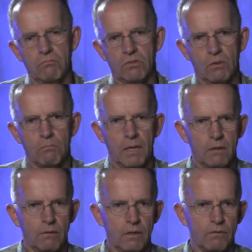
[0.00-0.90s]
some
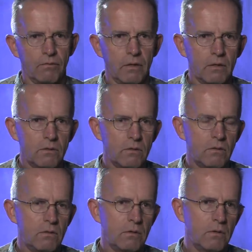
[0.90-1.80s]
minor thing fixed.
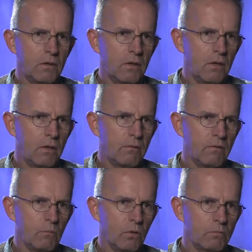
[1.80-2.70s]
And
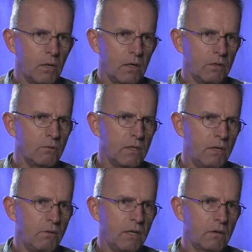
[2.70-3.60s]
for the most part, it was
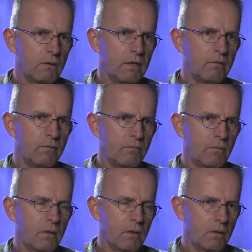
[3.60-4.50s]
Navy aircraft.
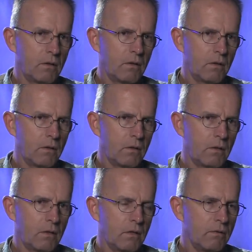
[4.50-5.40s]

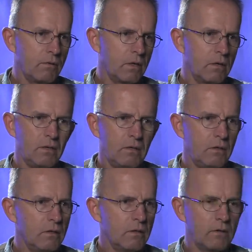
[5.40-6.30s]

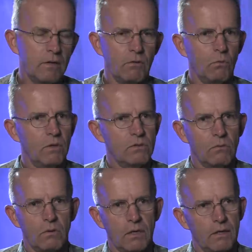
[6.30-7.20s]
Very uh, every once
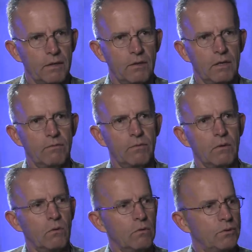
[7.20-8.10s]
in a while. I think for
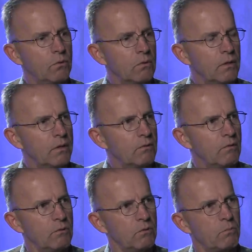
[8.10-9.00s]
the whole tour, there
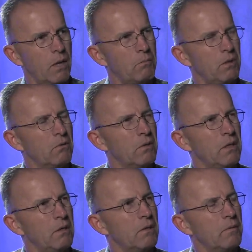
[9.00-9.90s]
there was probably
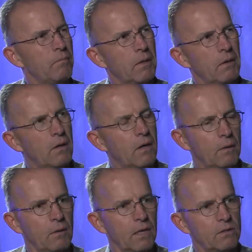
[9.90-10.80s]
only,
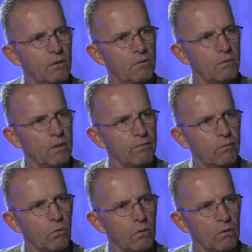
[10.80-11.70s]
I'm guessing three or
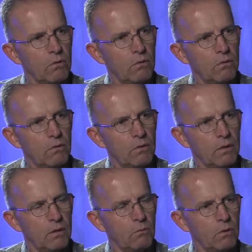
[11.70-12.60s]
four
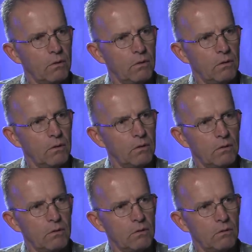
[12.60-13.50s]
that it would uh,
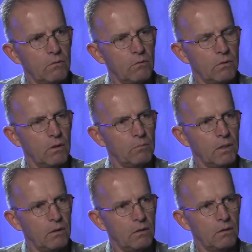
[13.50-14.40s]
would
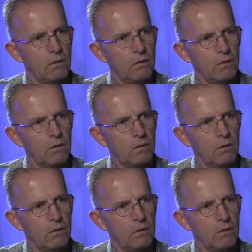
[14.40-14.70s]
come in and